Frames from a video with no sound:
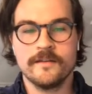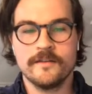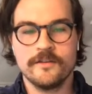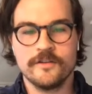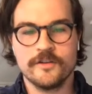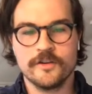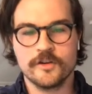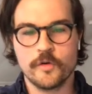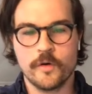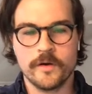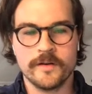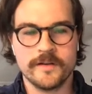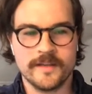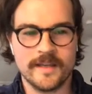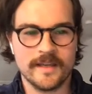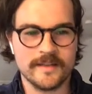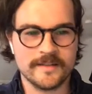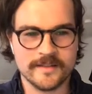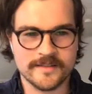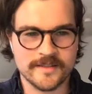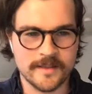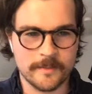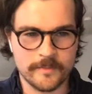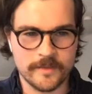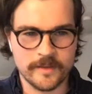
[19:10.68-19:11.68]
you're going to get
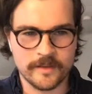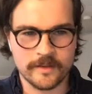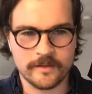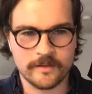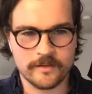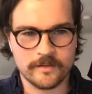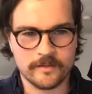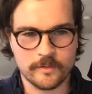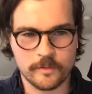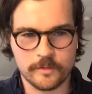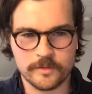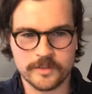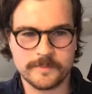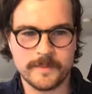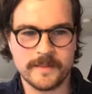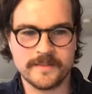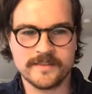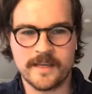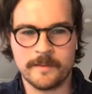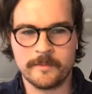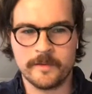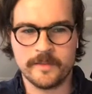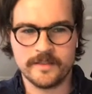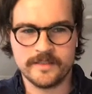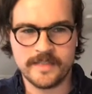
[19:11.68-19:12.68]
to something or spend
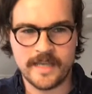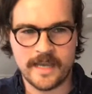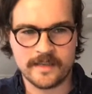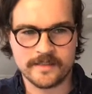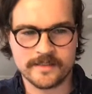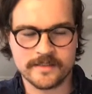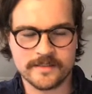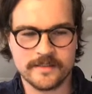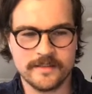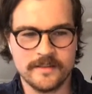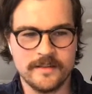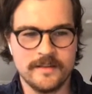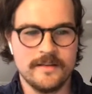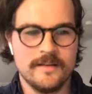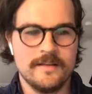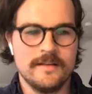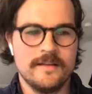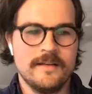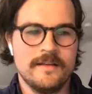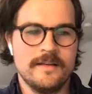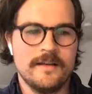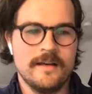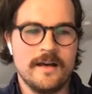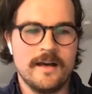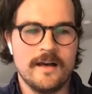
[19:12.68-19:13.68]
time on the task.
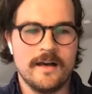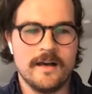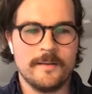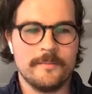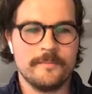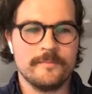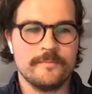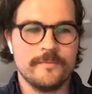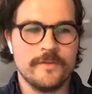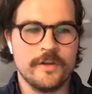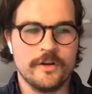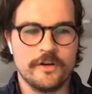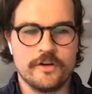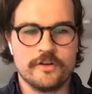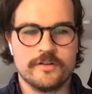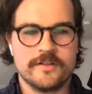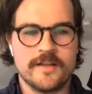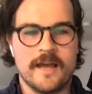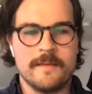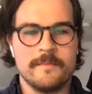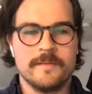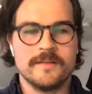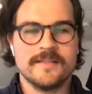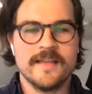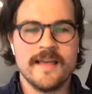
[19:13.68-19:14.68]
Um, you know, your
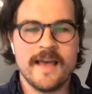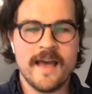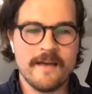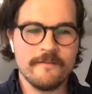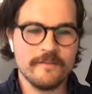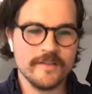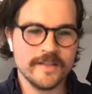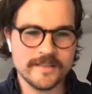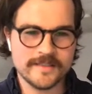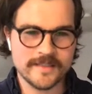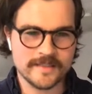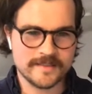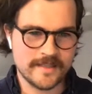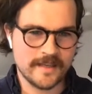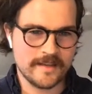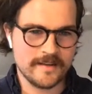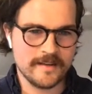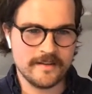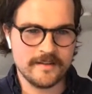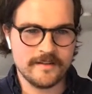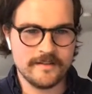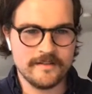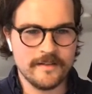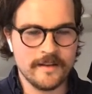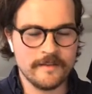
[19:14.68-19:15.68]
time is heavily
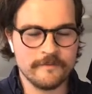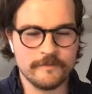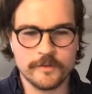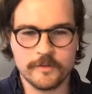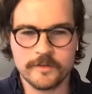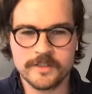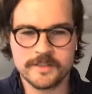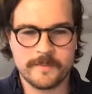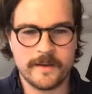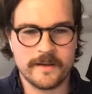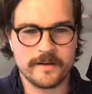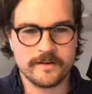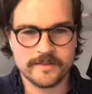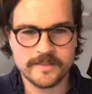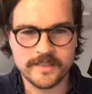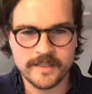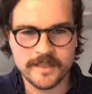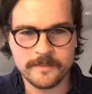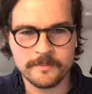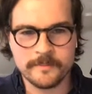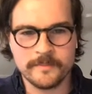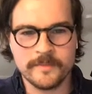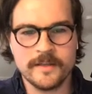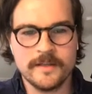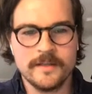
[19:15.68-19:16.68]
dictated, influenced by your
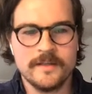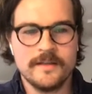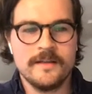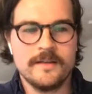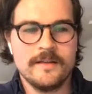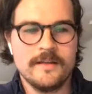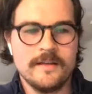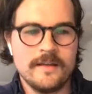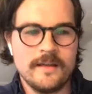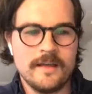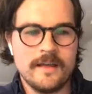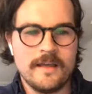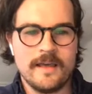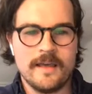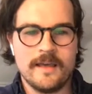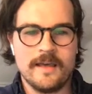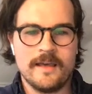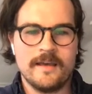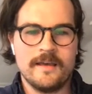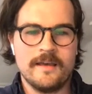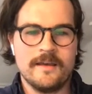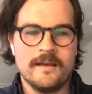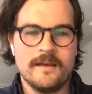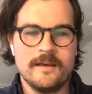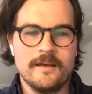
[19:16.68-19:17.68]
team, and
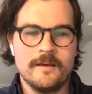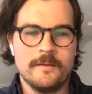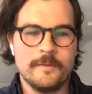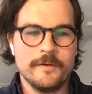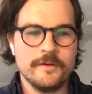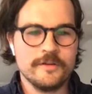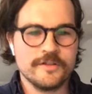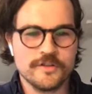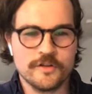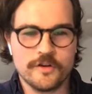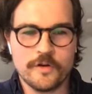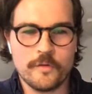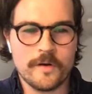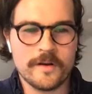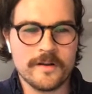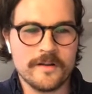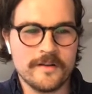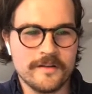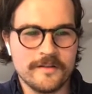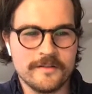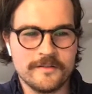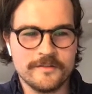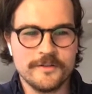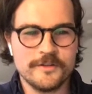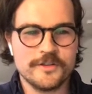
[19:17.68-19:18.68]
but you still don't want
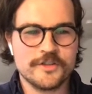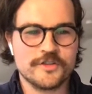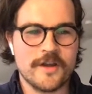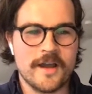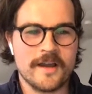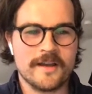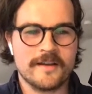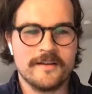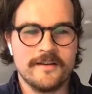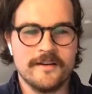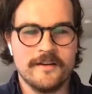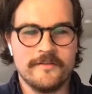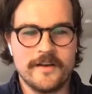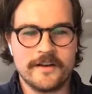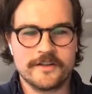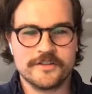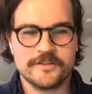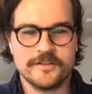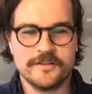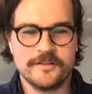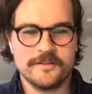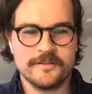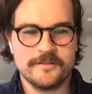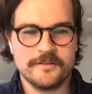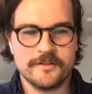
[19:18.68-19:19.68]
to lose track of
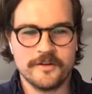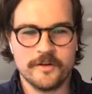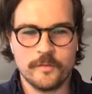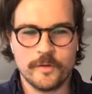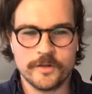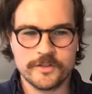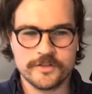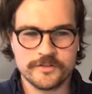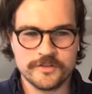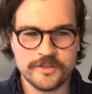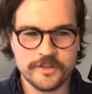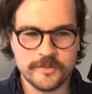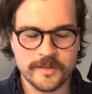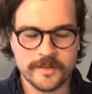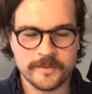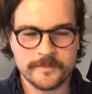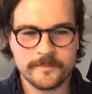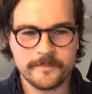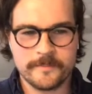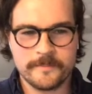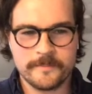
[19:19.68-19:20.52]
actually, you know, what you're doing.